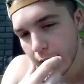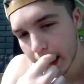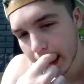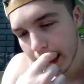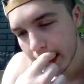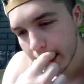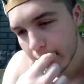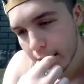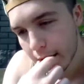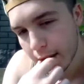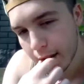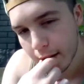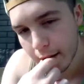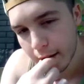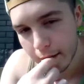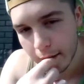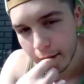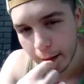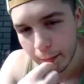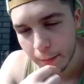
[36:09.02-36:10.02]
guess.
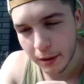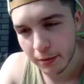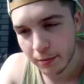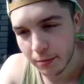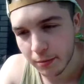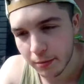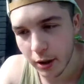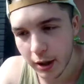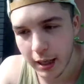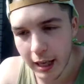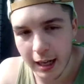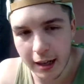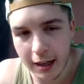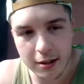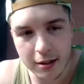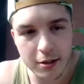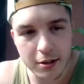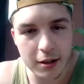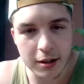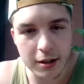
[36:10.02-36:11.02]
I mean, more
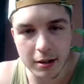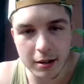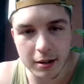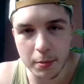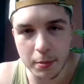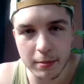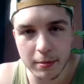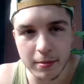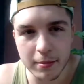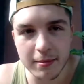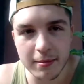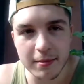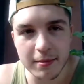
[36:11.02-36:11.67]
cancerous, but